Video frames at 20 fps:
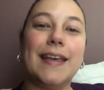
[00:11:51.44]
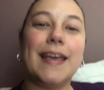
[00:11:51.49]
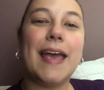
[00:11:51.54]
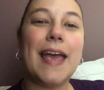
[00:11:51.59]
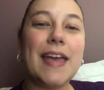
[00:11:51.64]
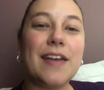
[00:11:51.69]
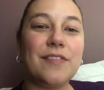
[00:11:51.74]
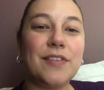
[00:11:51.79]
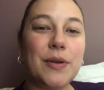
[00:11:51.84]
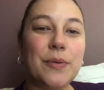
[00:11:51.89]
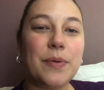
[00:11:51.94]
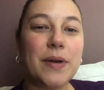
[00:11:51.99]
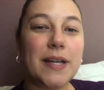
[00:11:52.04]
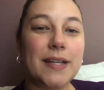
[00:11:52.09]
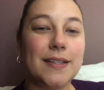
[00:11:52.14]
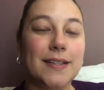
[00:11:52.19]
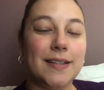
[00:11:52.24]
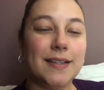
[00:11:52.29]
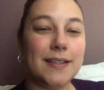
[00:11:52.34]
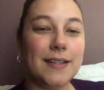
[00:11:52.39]
Hey
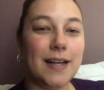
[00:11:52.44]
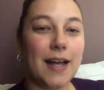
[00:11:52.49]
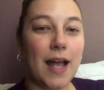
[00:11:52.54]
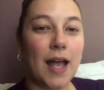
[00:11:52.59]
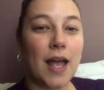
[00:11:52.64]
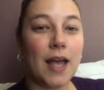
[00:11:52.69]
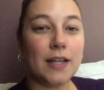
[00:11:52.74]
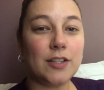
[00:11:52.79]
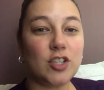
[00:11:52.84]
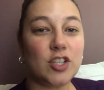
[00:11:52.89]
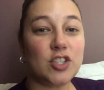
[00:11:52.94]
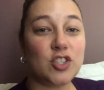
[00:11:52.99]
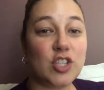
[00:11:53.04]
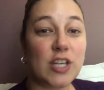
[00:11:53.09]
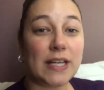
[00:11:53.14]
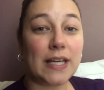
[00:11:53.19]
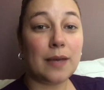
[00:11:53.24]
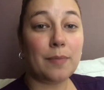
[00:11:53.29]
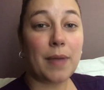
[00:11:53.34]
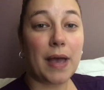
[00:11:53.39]
everyone, just
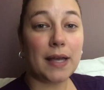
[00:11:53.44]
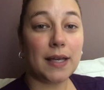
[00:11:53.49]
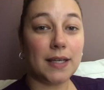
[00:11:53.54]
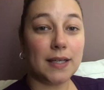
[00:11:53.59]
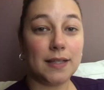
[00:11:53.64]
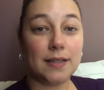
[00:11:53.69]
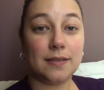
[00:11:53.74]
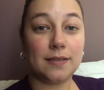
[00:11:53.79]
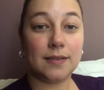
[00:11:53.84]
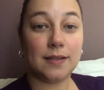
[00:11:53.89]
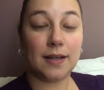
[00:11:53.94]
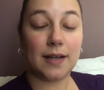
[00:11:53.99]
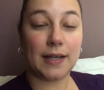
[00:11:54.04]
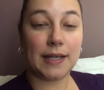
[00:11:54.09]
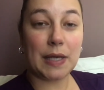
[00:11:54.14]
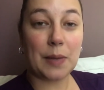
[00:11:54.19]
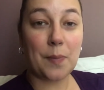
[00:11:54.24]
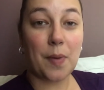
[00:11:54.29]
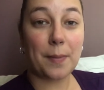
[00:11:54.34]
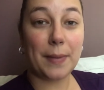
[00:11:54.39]
checking back in. I
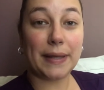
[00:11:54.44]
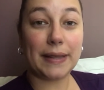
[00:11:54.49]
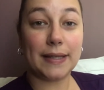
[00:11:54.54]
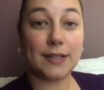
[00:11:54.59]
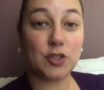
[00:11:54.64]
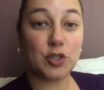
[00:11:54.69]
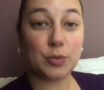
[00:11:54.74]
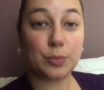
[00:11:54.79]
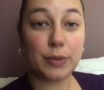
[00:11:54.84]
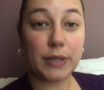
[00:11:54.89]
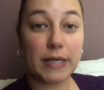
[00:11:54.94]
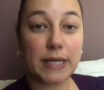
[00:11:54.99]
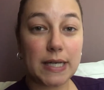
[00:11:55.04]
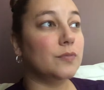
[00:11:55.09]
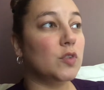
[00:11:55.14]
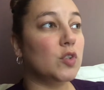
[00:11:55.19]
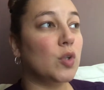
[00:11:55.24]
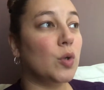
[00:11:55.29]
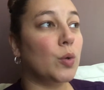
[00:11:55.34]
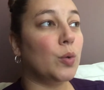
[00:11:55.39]
am on my lunch break.
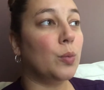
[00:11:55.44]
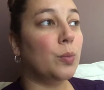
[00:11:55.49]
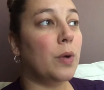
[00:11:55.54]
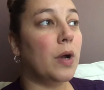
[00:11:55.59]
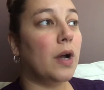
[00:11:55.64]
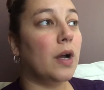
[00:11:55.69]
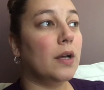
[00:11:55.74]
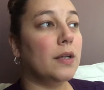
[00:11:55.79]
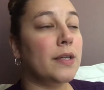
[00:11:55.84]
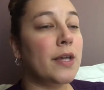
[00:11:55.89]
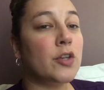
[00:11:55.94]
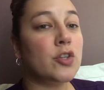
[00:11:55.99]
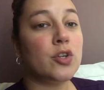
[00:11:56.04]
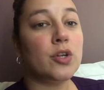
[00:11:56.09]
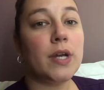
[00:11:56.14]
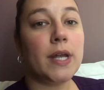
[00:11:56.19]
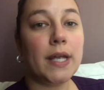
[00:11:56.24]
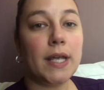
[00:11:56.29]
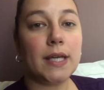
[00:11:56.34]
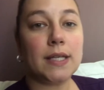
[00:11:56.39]
So
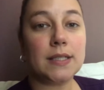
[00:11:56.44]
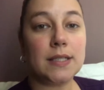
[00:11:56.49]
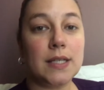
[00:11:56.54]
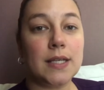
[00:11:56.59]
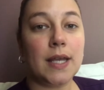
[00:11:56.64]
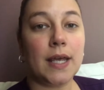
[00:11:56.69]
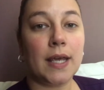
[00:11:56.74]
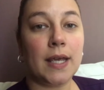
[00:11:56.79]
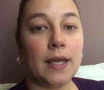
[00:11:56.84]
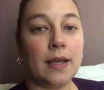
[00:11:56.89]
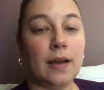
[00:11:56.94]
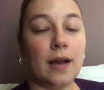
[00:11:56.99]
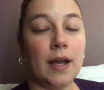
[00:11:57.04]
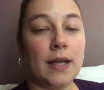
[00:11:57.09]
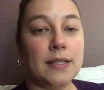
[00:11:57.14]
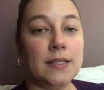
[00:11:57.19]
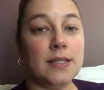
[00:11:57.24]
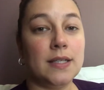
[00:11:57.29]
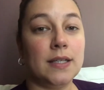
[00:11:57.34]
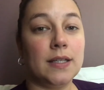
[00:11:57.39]
yesterday and today
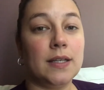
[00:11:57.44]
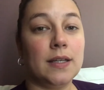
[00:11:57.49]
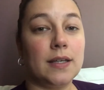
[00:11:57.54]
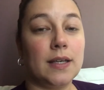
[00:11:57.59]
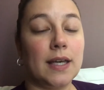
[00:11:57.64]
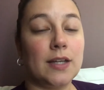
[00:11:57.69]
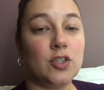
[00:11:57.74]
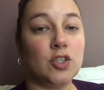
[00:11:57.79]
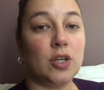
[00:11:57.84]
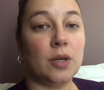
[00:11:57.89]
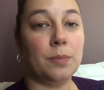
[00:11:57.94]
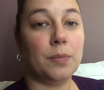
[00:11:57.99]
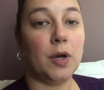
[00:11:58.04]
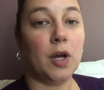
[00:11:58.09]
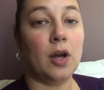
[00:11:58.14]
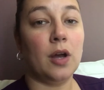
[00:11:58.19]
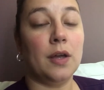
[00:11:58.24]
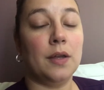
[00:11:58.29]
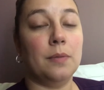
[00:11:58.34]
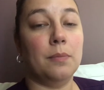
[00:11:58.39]
I did catch up
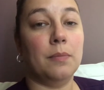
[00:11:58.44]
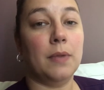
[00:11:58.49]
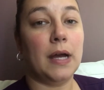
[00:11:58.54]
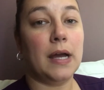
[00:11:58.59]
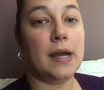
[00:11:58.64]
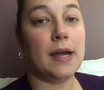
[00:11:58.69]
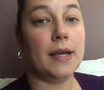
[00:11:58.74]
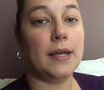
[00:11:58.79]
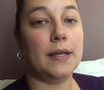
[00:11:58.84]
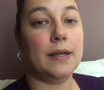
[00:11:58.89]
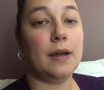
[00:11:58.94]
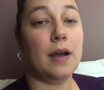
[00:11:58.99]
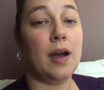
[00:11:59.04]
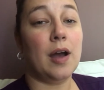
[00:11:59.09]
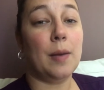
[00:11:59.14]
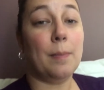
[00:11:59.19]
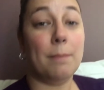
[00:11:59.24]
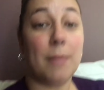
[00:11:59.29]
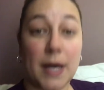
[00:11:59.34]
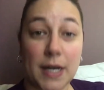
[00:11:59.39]
on my
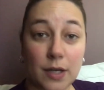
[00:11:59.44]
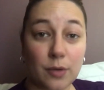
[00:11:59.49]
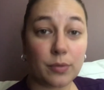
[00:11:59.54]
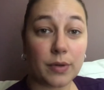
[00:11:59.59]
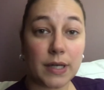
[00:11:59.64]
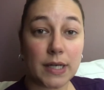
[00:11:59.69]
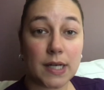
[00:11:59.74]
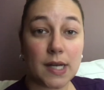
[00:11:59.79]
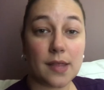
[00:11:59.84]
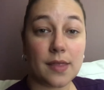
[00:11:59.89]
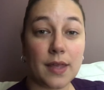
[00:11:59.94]
buddy read